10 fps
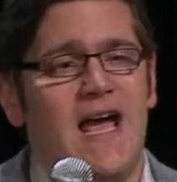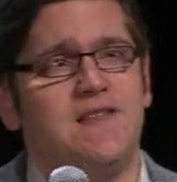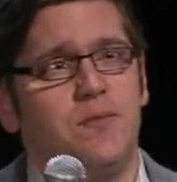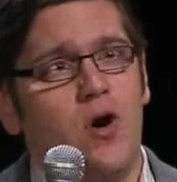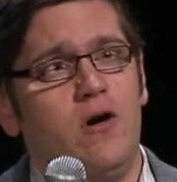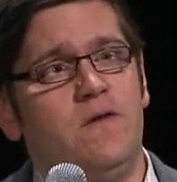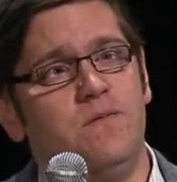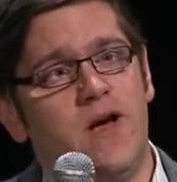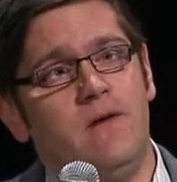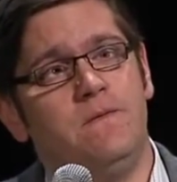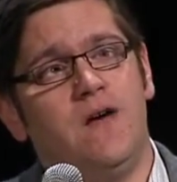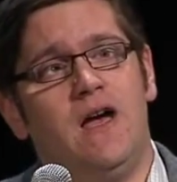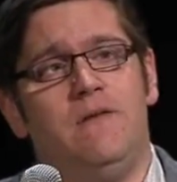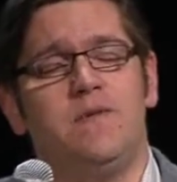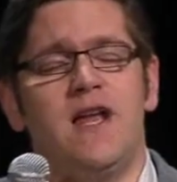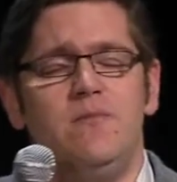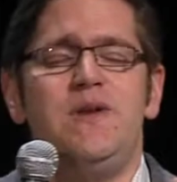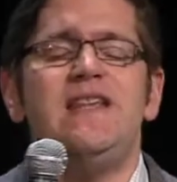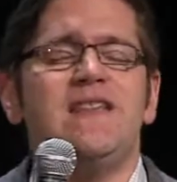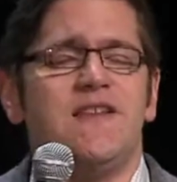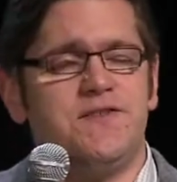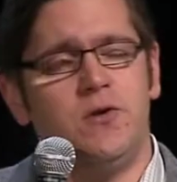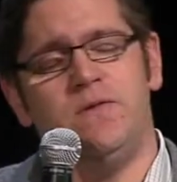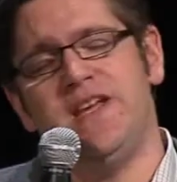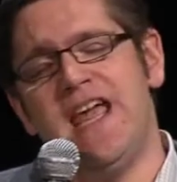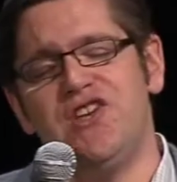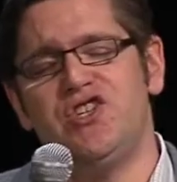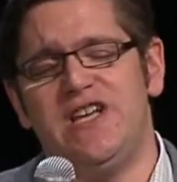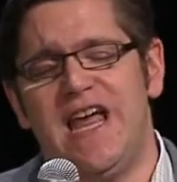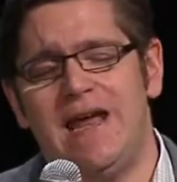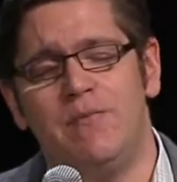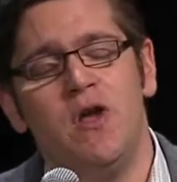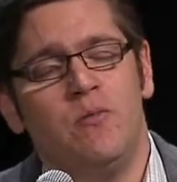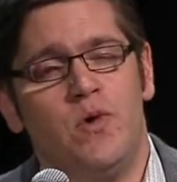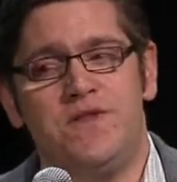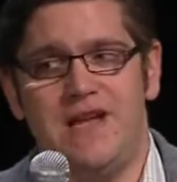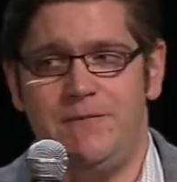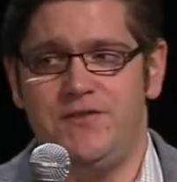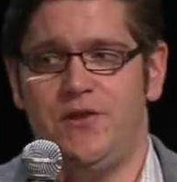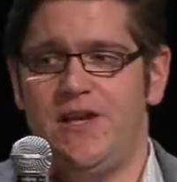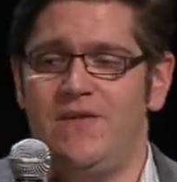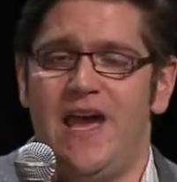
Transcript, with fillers: as a part of, of, of kind of beating that certification game with demonstrating